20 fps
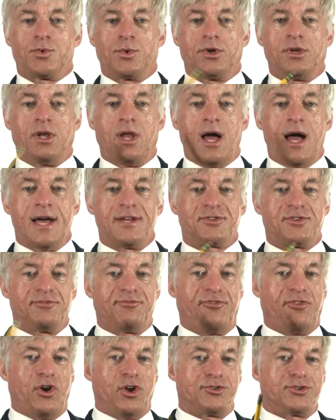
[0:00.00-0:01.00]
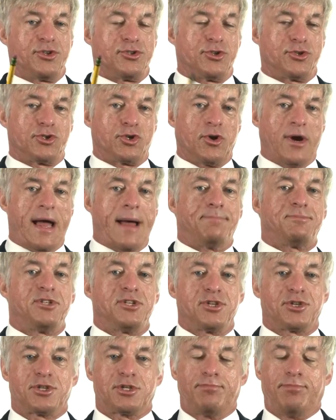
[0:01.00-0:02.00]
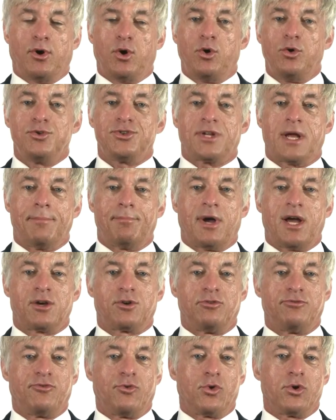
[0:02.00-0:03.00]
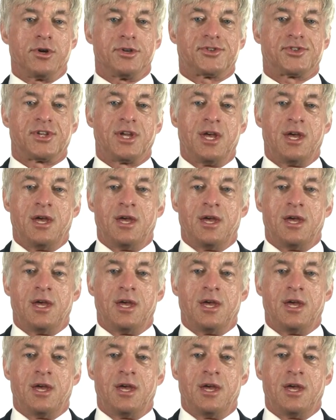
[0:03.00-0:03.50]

where lies and falsehoods are trapped and exposed. I'm Michael Voris.